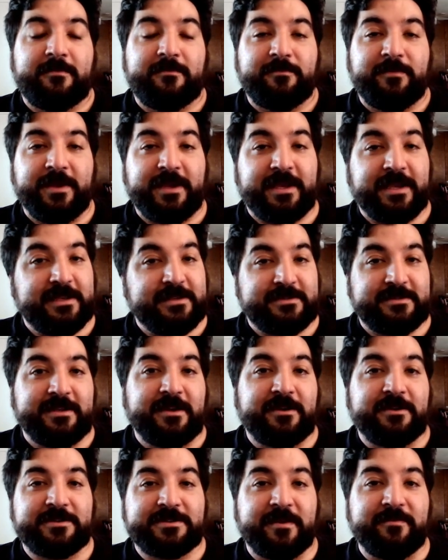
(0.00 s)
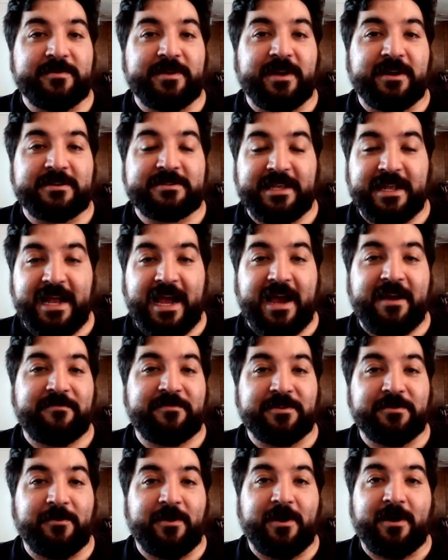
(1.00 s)
because there are some dogs that after
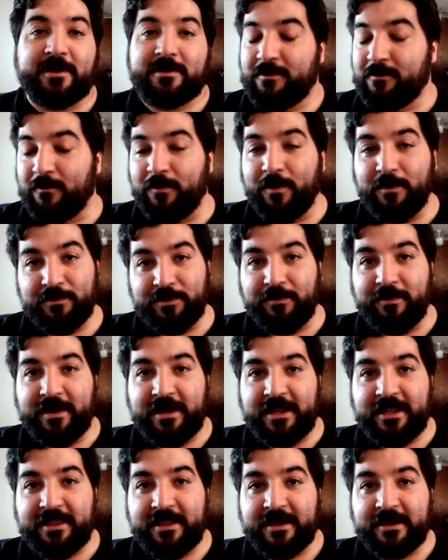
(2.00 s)
the walk won't do anything.